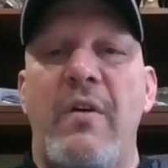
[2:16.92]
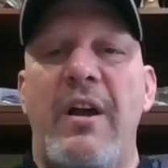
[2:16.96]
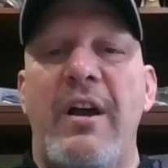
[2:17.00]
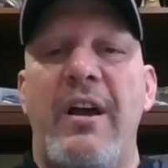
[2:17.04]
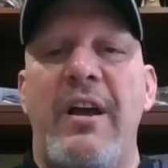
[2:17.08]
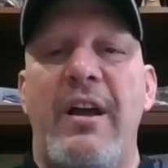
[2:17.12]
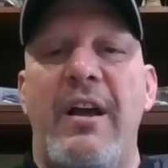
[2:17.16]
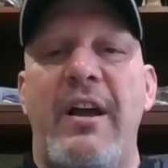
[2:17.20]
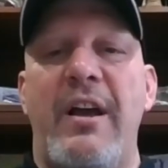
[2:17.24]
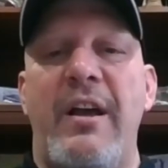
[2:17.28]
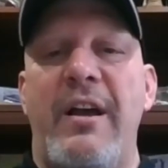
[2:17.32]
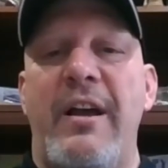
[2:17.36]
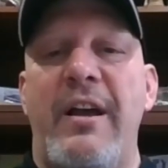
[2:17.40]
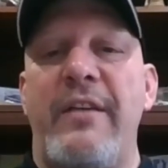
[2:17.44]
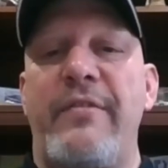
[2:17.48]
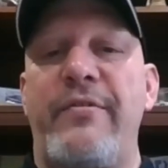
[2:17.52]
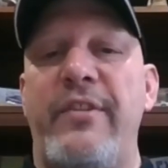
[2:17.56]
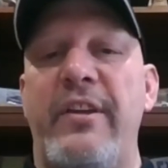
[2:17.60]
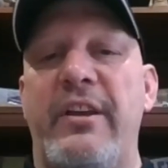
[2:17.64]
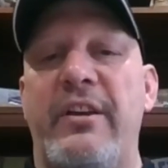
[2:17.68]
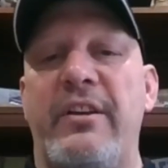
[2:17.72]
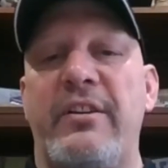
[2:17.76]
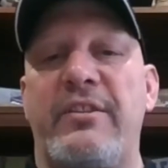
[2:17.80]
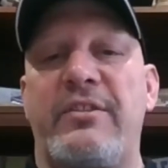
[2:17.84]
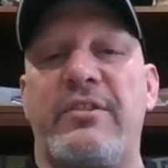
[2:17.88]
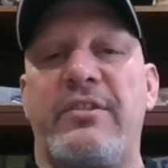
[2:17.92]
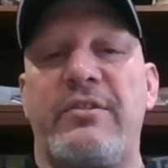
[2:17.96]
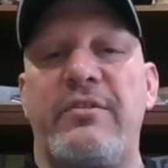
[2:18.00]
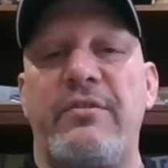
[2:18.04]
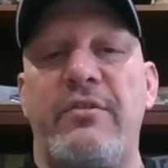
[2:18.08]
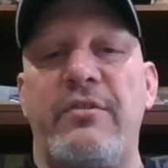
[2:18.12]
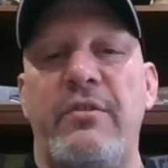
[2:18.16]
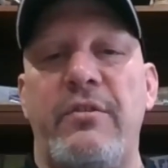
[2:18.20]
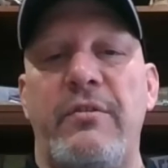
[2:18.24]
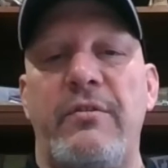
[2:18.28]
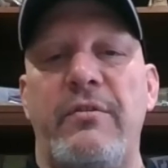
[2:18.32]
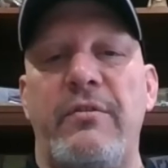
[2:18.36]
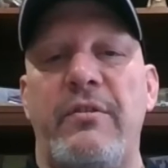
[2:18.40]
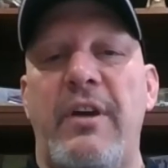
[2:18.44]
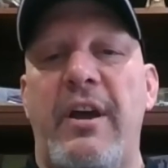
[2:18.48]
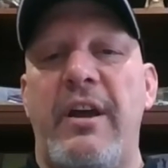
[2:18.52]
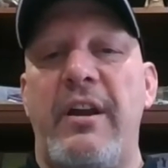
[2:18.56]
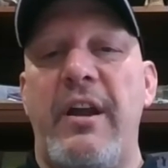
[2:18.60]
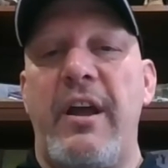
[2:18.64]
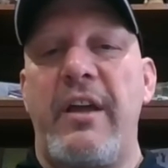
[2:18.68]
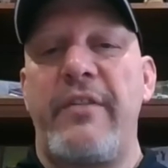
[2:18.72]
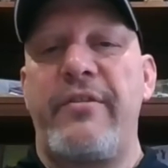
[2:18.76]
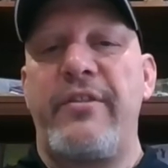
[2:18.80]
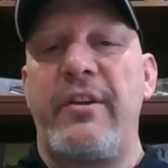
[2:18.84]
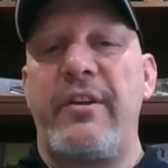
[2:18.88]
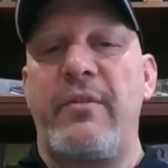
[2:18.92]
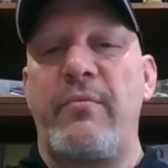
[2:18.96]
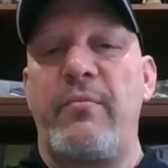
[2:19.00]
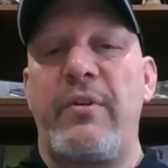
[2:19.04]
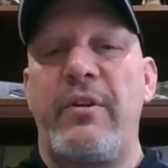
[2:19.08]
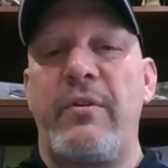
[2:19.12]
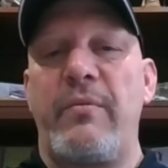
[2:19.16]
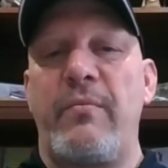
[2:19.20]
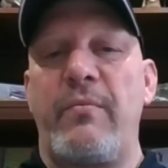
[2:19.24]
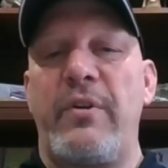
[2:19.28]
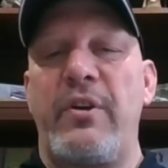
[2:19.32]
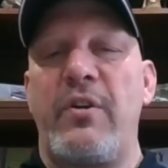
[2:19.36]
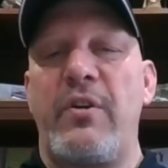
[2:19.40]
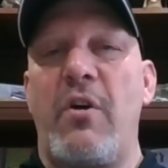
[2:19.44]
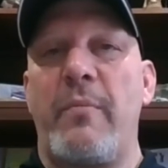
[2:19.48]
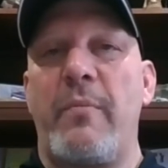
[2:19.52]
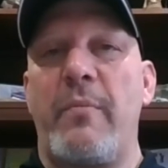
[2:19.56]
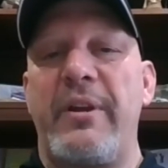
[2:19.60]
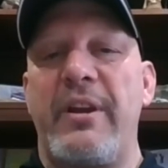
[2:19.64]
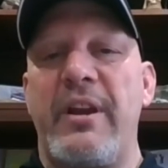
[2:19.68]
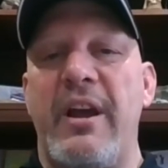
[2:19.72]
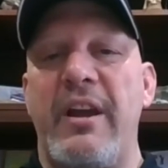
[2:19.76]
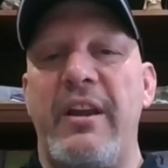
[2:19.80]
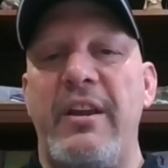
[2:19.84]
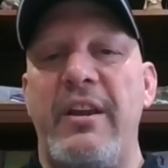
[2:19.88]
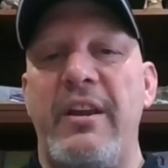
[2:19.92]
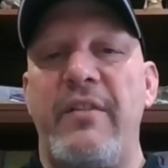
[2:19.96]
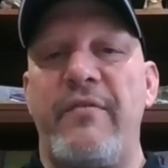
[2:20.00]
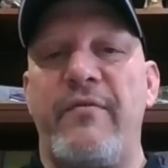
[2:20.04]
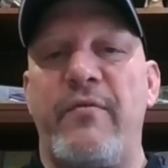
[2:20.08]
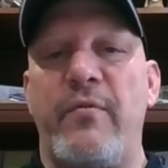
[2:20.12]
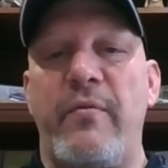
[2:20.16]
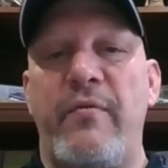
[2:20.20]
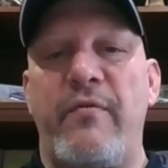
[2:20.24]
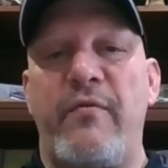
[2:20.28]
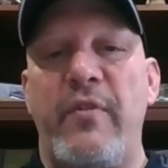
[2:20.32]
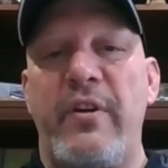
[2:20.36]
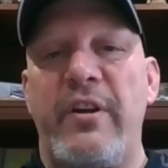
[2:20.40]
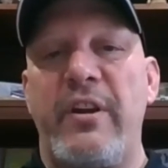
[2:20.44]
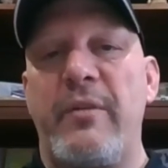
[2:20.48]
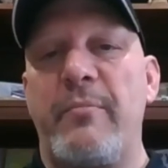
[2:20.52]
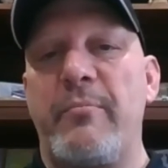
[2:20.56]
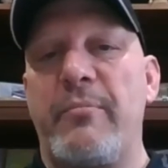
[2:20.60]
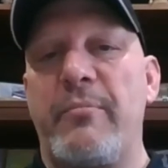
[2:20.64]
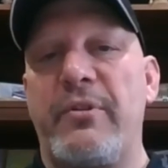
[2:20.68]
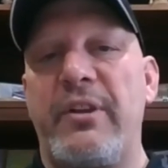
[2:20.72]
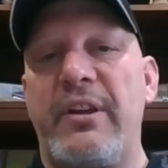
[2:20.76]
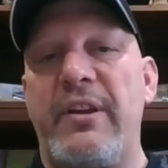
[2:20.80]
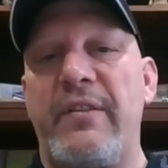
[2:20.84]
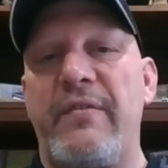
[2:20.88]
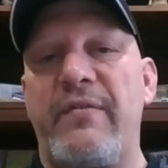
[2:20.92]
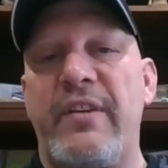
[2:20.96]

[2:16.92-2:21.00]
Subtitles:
I think I think we'd all be naive if we didn't believe